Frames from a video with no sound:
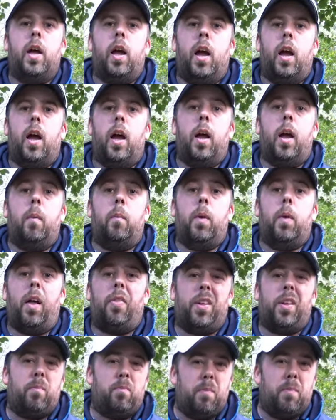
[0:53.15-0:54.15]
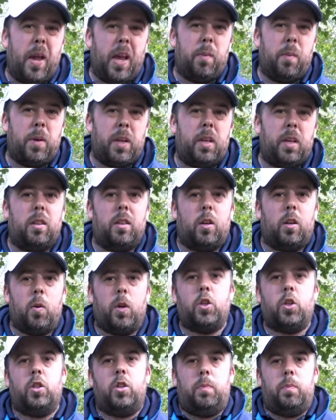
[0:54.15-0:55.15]
I think maybe the
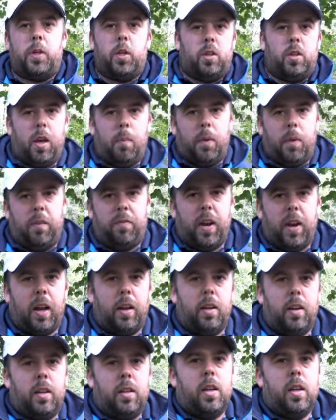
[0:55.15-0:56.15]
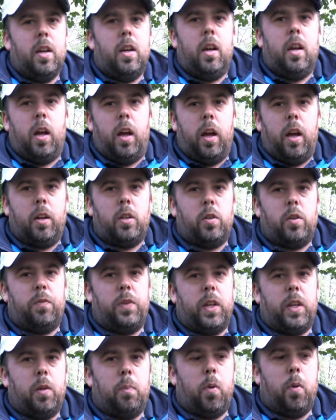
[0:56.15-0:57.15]
questions are because I'm left-handed to
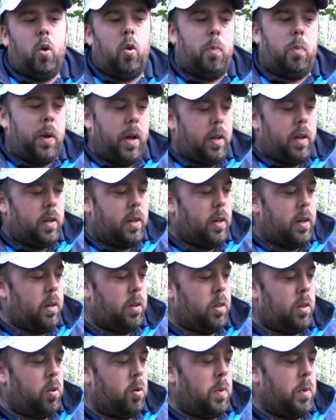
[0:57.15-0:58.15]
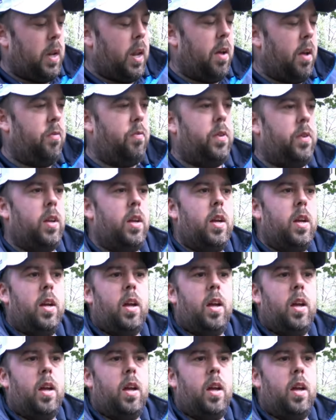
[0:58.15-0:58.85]
feed the pole back through my left.